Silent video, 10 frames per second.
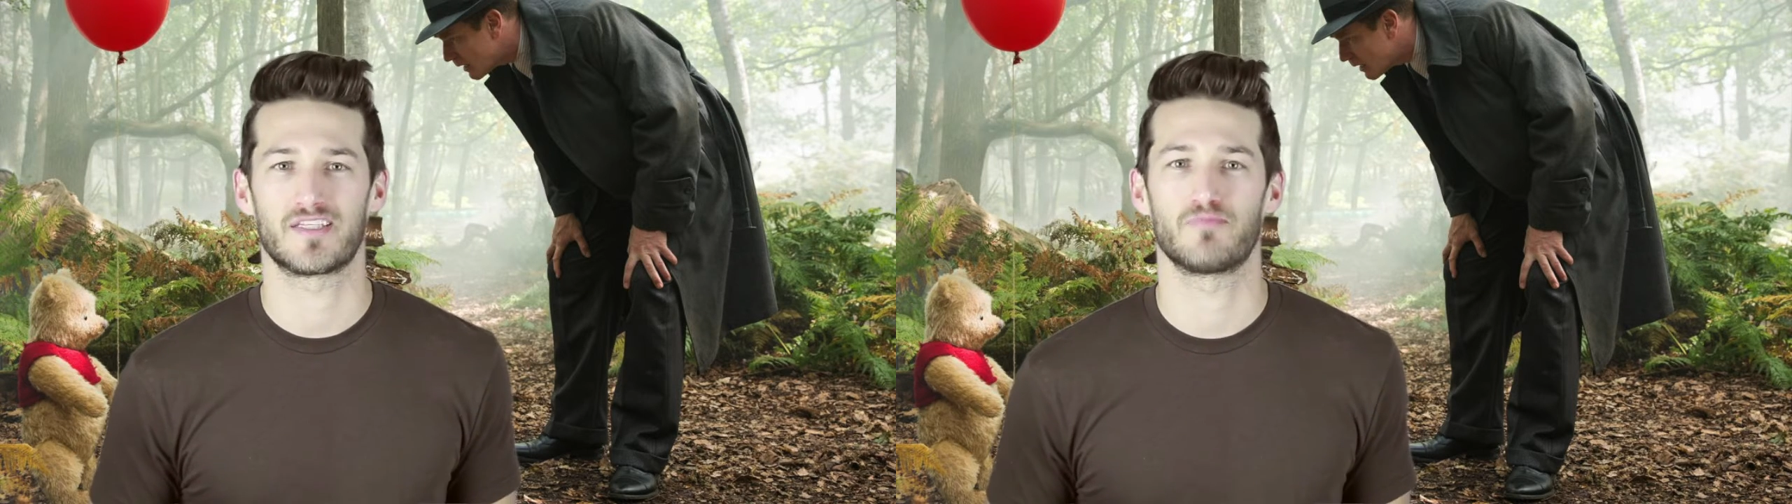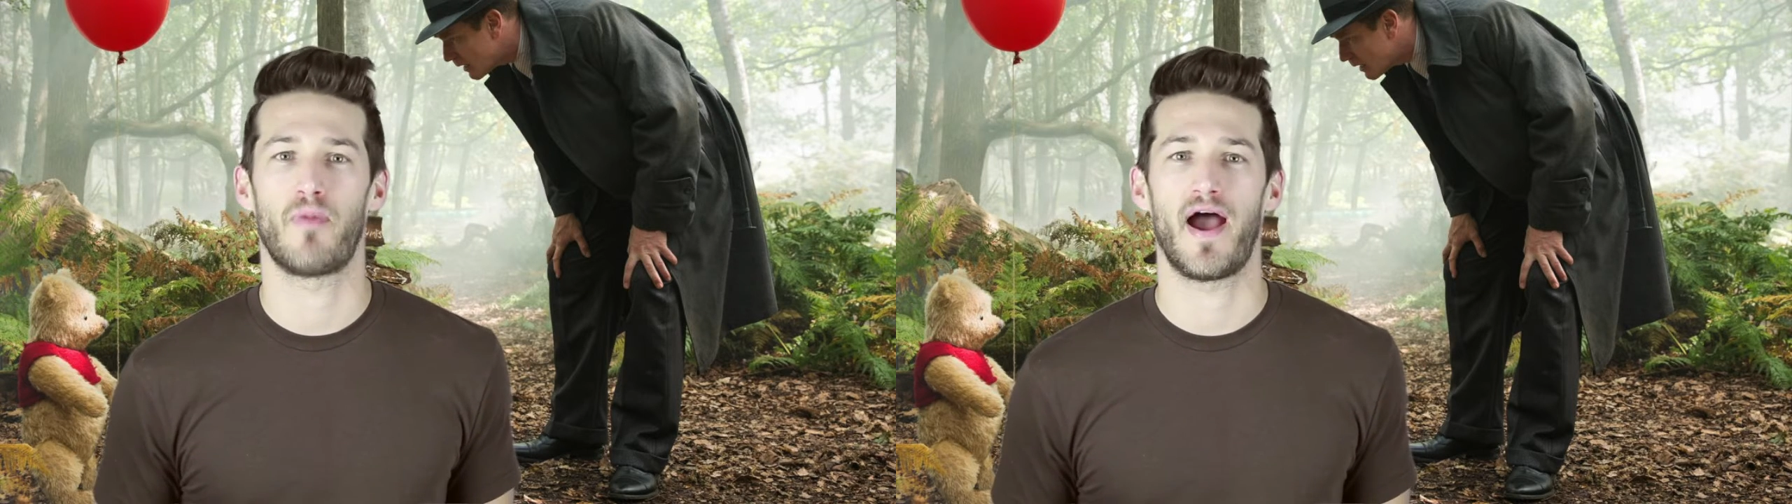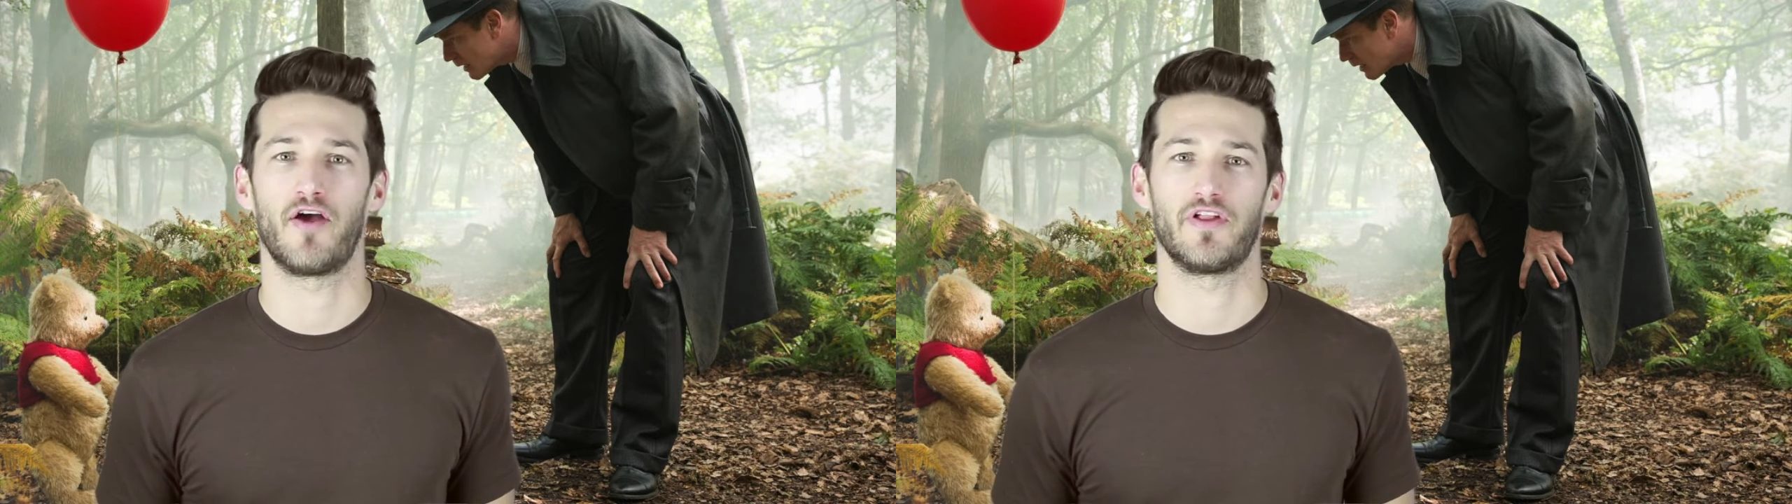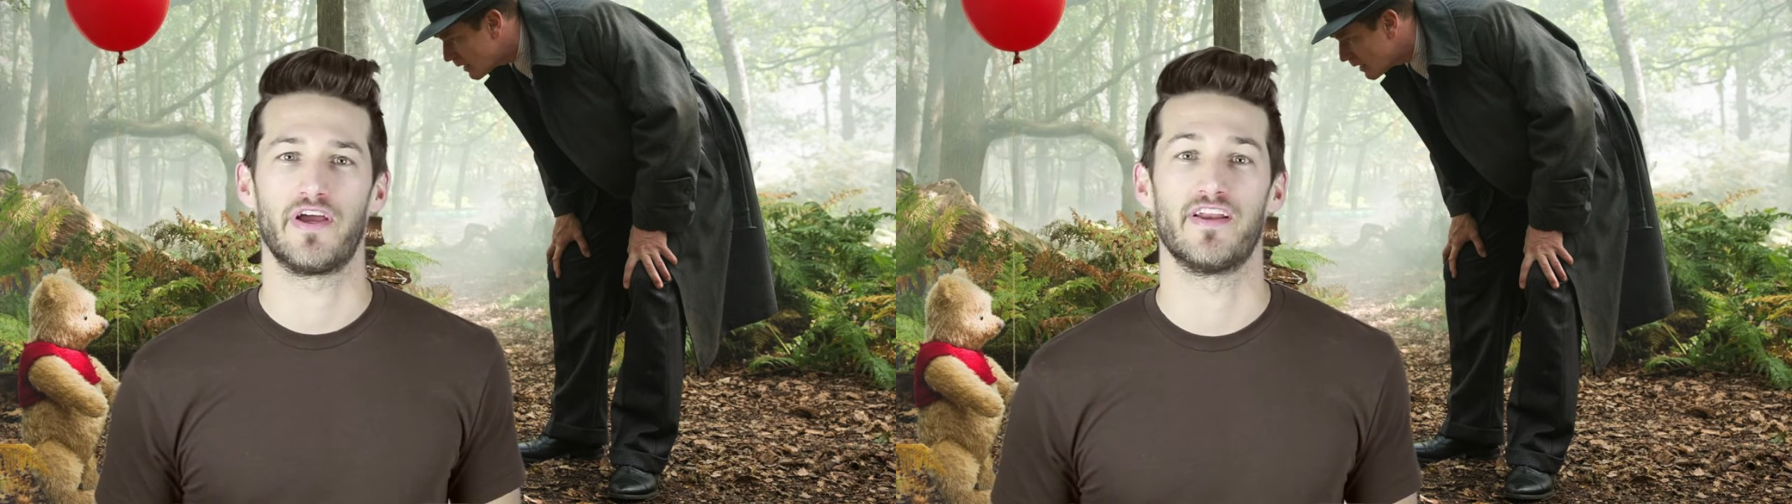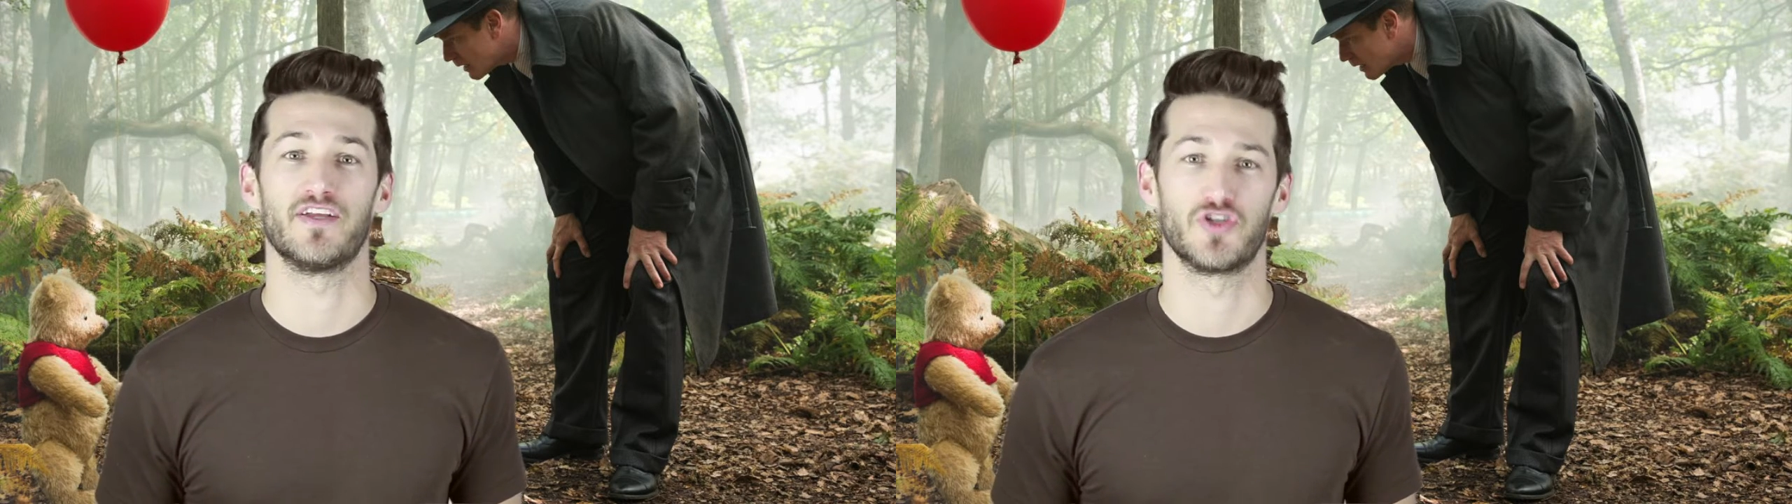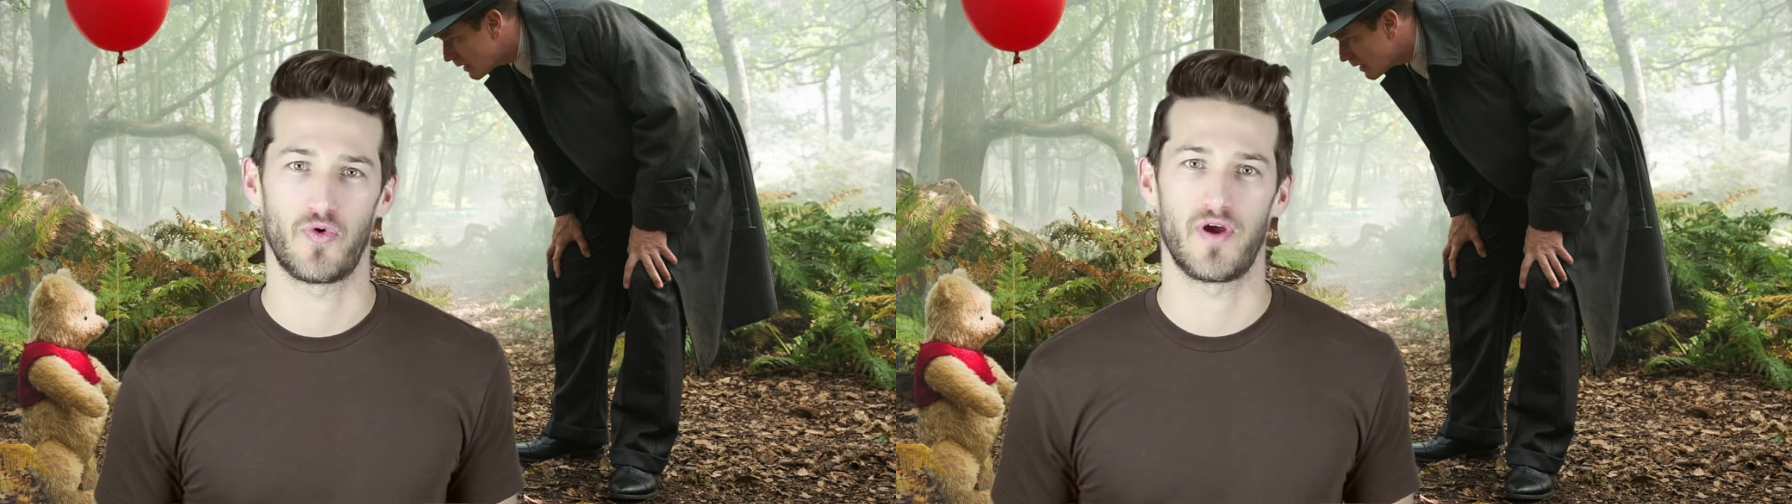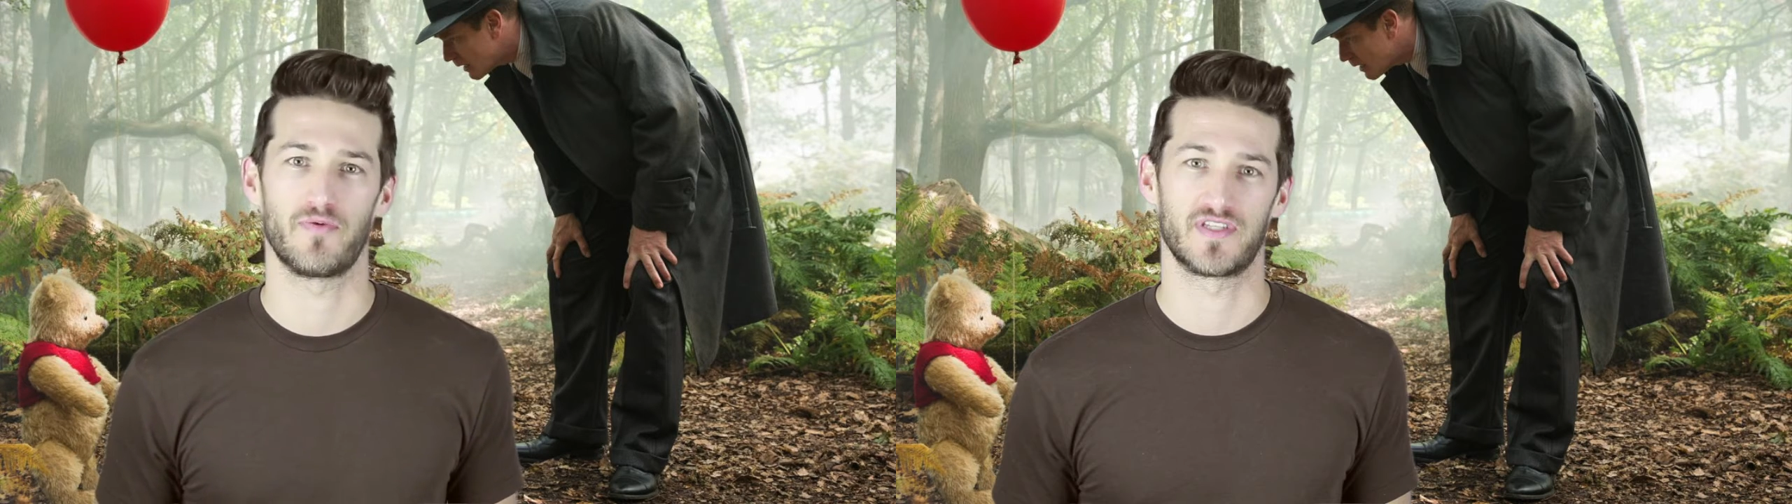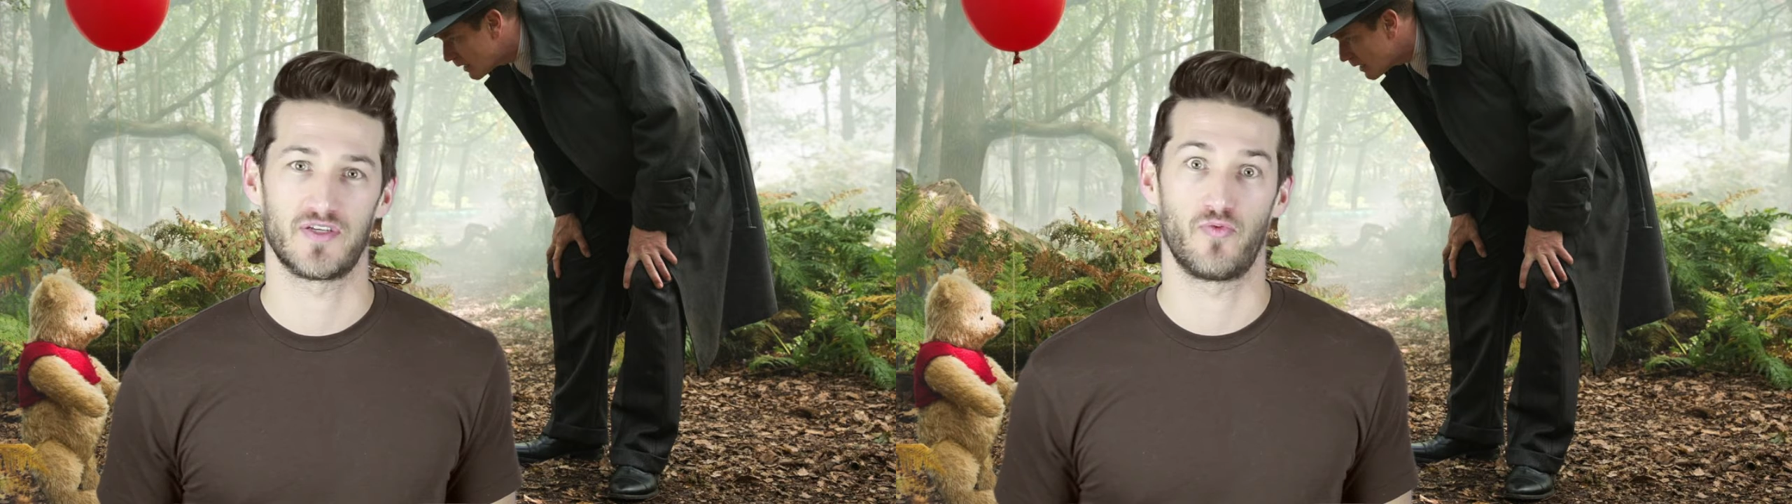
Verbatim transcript: smile and enjoy what's